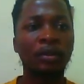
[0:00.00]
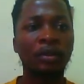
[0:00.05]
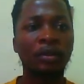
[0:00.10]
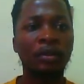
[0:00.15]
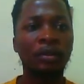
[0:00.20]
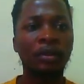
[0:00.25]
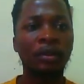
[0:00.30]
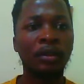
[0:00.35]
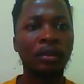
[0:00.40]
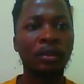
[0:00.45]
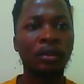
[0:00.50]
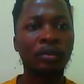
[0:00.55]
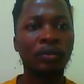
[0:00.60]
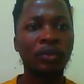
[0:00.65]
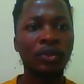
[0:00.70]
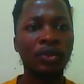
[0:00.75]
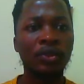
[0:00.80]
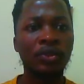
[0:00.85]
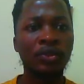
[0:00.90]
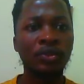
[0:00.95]
Then
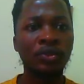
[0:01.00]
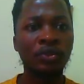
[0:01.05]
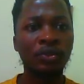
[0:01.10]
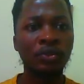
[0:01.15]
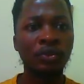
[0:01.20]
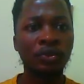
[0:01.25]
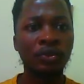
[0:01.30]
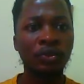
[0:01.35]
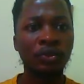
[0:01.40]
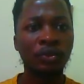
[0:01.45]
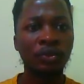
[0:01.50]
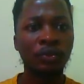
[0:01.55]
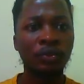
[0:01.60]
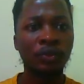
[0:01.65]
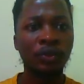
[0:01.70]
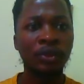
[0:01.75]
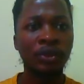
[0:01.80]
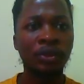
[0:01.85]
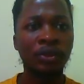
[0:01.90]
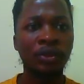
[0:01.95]
we choose
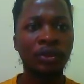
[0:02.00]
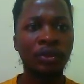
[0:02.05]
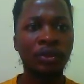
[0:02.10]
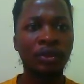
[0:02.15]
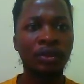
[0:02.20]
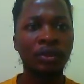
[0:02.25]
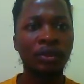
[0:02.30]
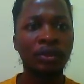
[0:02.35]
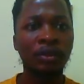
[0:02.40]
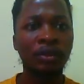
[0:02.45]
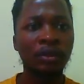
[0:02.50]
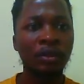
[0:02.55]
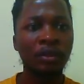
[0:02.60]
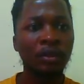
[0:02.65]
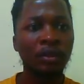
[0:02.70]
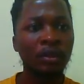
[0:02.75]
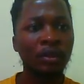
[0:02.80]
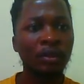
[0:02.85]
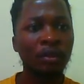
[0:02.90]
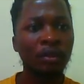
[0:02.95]
which
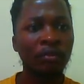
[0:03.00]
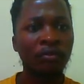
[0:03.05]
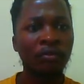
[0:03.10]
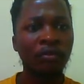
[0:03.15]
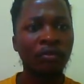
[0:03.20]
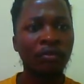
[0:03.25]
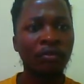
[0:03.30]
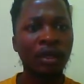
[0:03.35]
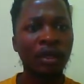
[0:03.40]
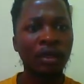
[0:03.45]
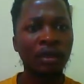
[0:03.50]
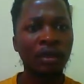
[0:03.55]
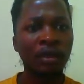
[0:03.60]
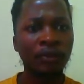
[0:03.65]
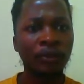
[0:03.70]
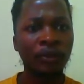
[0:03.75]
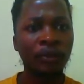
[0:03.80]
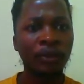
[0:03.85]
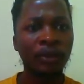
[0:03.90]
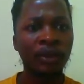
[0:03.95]
file we
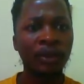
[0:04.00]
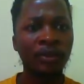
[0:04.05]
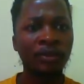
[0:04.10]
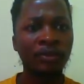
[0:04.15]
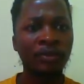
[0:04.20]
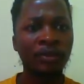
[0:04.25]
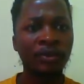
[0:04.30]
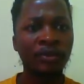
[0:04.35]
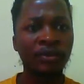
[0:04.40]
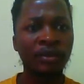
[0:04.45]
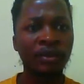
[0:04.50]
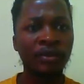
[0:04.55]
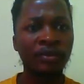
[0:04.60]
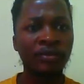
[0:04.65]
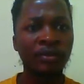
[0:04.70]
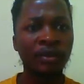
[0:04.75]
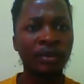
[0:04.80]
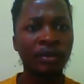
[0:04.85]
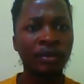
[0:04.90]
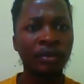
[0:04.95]
want it to be saved
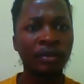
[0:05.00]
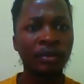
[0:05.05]
in.